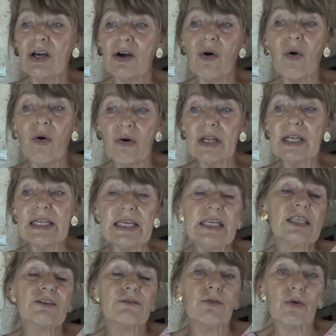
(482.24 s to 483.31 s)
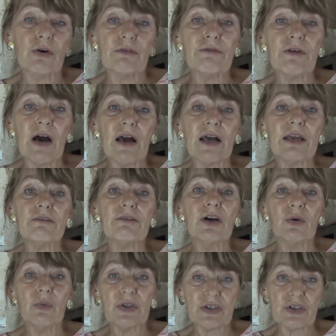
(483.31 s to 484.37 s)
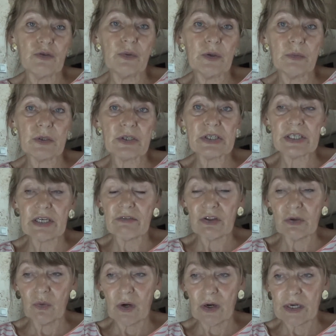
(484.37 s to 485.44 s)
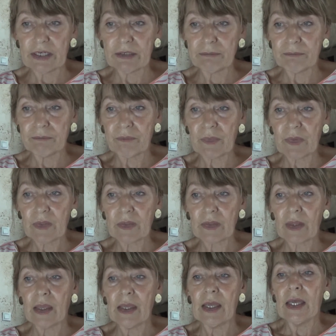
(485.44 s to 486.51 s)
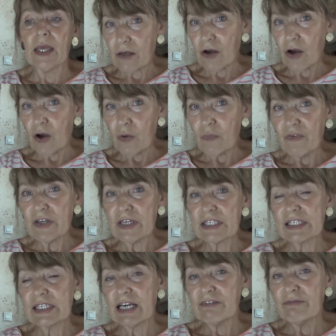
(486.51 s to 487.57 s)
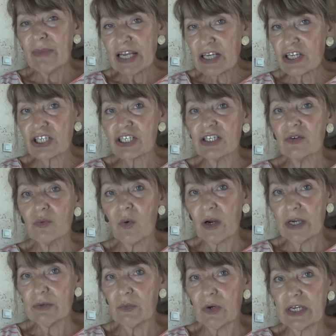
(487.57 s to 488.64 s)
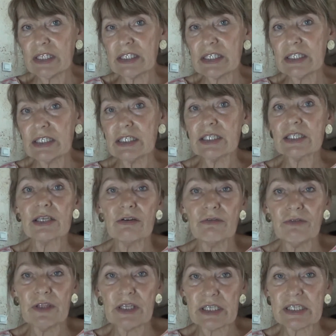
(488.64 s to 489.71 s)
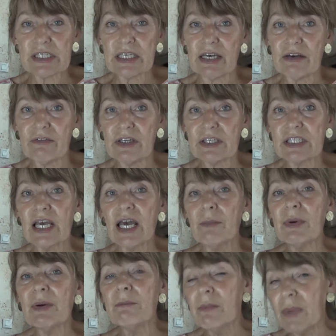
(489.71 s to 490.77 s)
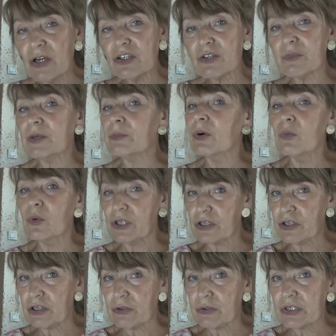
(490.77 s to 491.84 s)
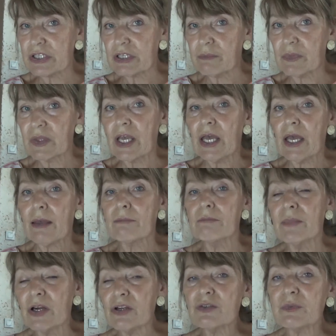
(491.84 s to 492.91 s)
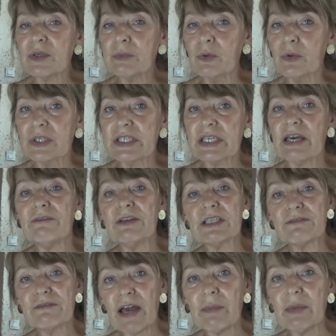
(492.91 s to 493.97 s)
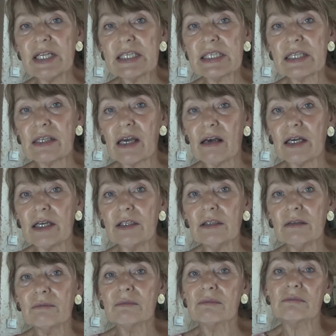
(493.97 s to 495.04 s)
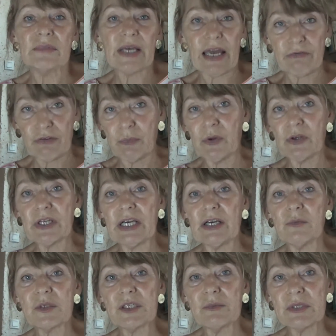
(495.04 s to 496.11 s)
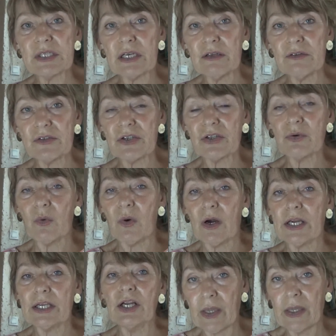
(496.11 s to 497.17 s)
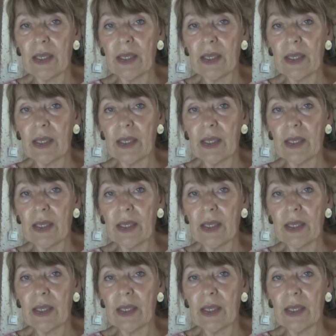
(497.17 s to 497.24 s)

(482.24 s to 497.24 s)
or at least 4 or 5 with 2 people to serve the wine. Obviously, I've mentioned wine waiters for this service, but most people wouldn't use them. Most people would say if it's family style, everybody helps themselves to the wine.